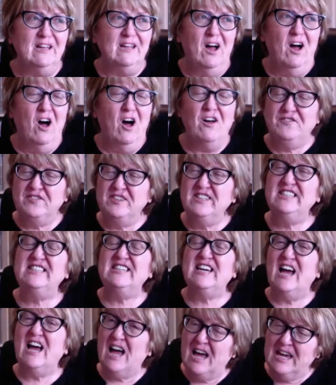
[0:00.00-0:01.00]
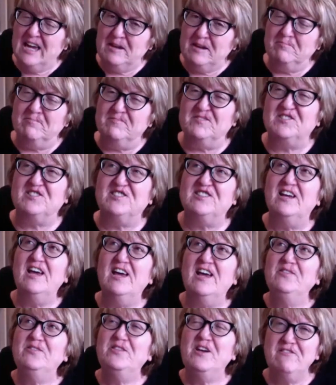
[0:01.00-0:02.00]
oftentimes
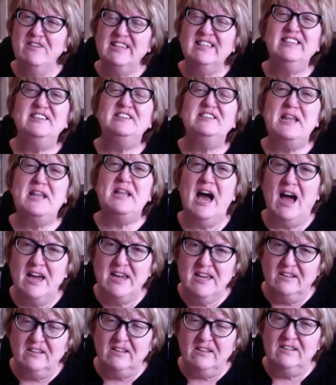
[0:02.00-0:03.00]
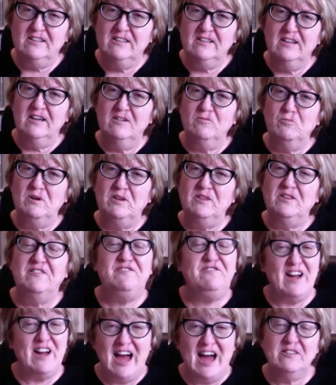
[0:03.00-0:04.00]
they're in denial with the
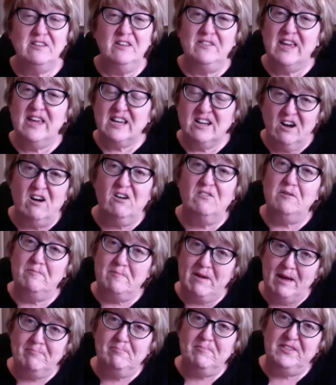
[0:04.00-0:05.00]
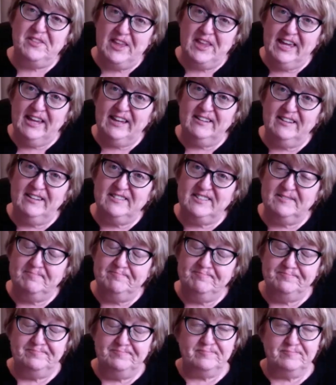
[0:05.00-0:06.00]
fact that they can't remember things.
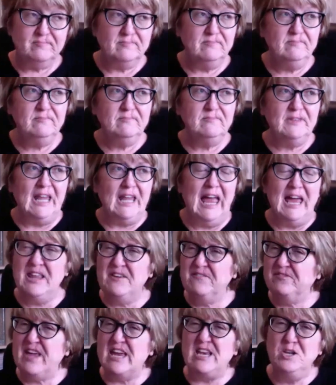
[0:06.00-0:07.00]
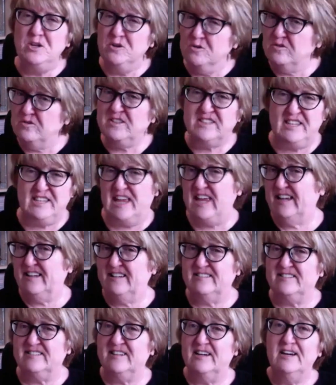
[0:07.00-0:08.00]
And if they lose
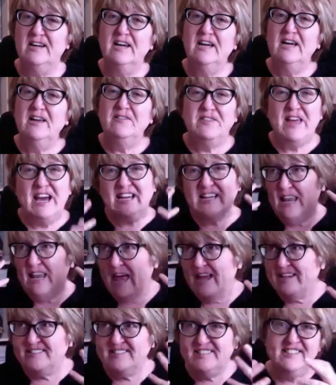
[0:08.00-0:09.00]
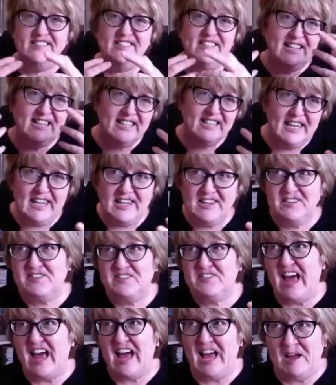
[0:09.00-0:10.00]
things, their glasses, their teeth,
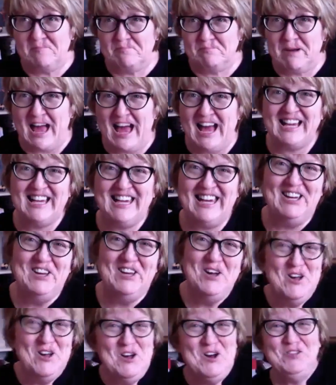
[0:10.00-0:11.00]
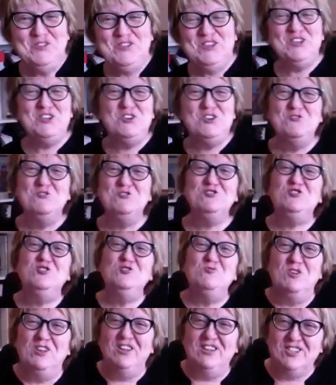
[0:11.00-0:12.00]
their handbag, the
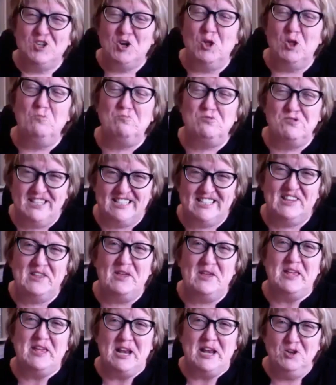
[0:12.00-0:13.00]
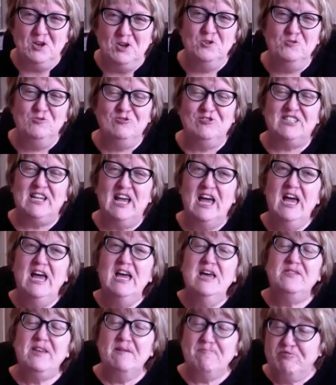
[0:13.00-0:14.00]
usual culprits that they lose,
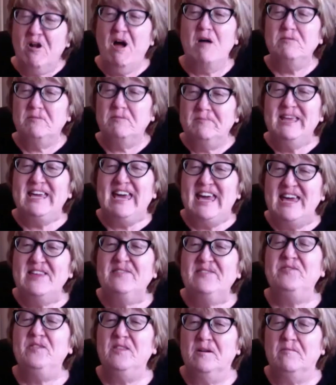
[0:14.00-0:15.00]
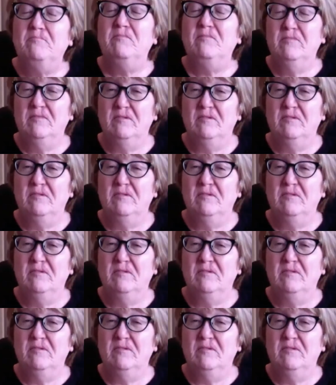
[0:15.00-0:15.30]
they've probably hidden them.